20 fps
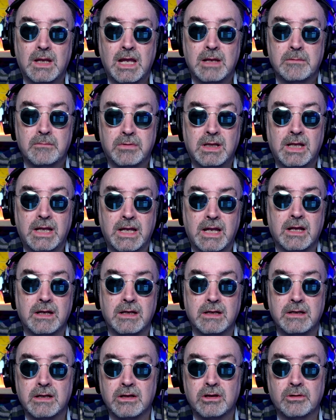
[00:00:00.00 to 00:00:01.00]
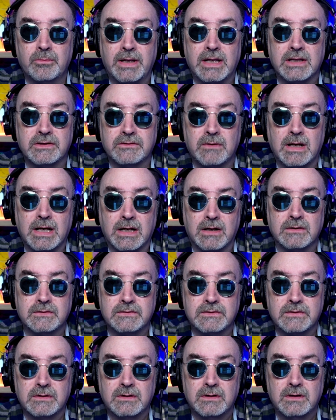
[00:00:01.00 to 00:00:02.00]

and play on another band's records.